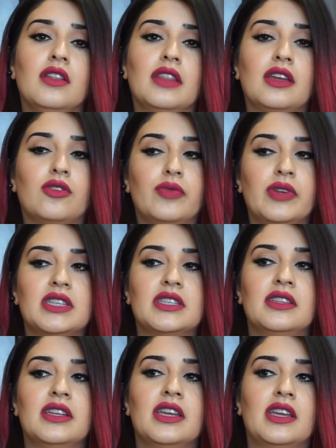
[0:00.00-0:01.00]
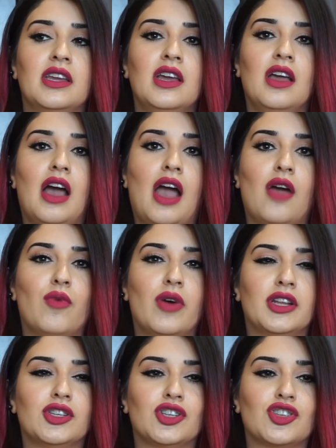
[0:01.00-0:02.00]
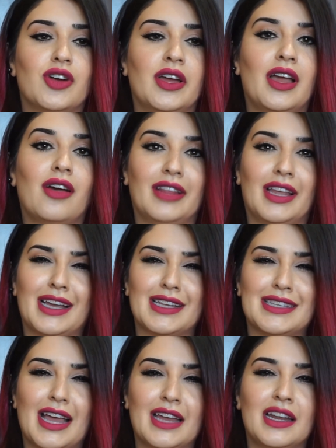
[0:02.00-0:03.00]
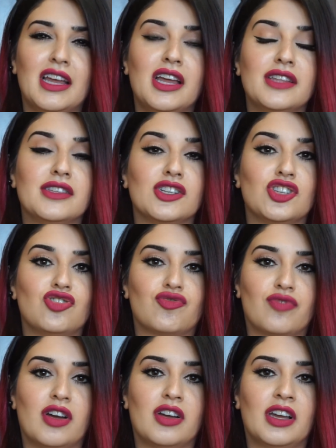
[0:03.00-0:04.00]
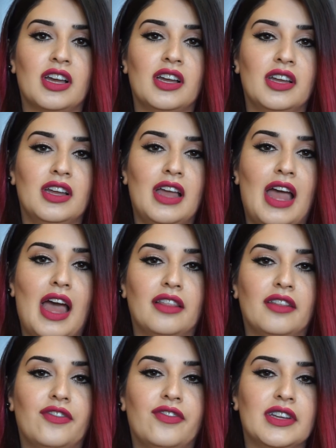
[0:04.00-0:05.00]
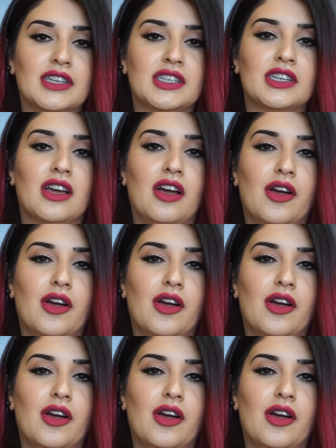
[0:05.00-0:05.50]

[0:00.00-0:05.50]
Like recently, I wanted to try out, like I said, the Drunk Elephant